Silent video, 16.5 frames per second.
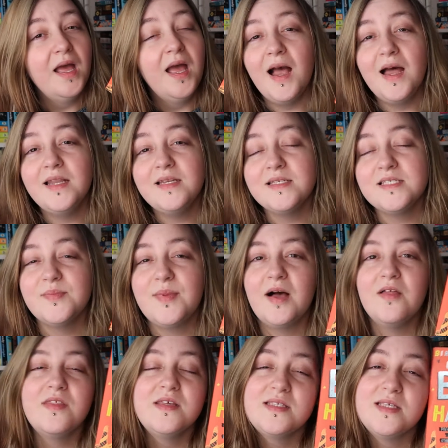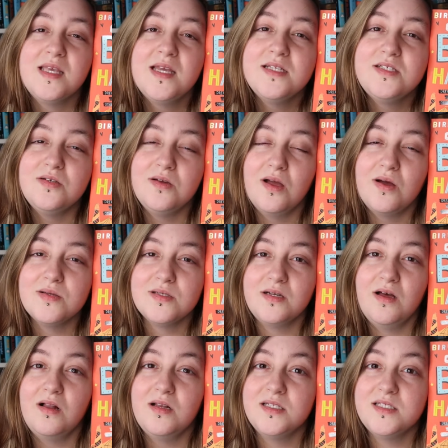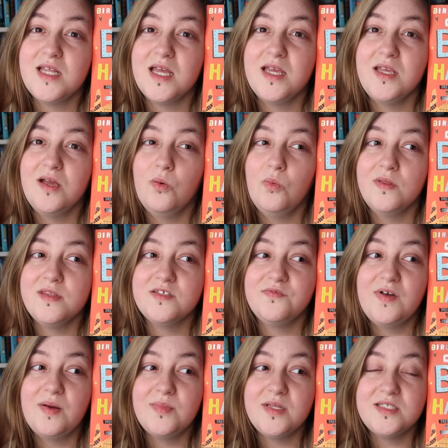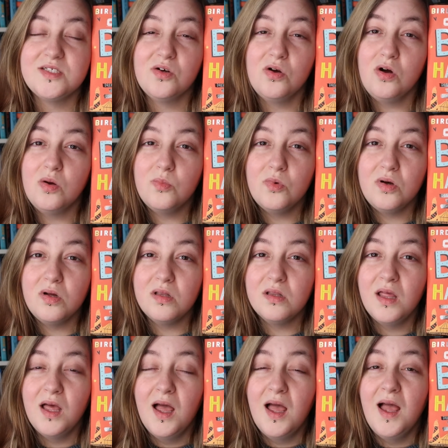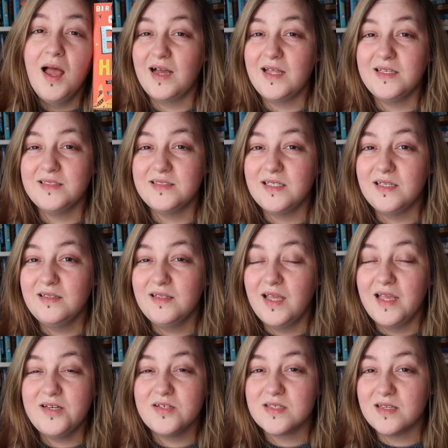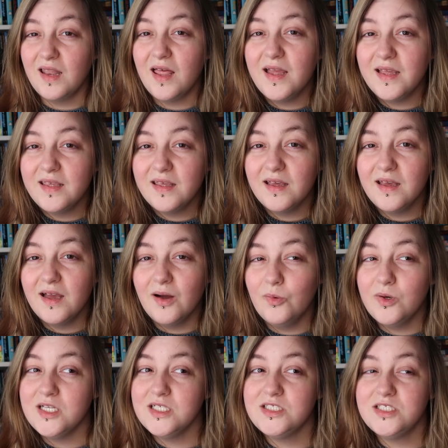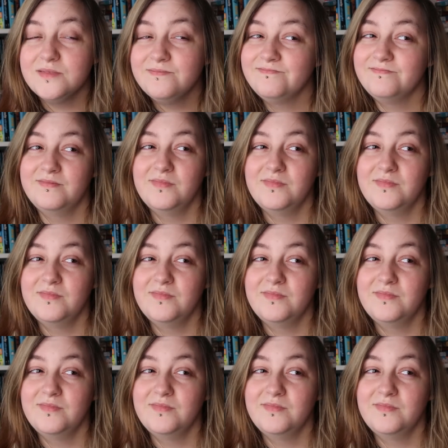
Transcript: And it's about this kid who goes on holiday with his family to Cornwall and he doesn't like it, which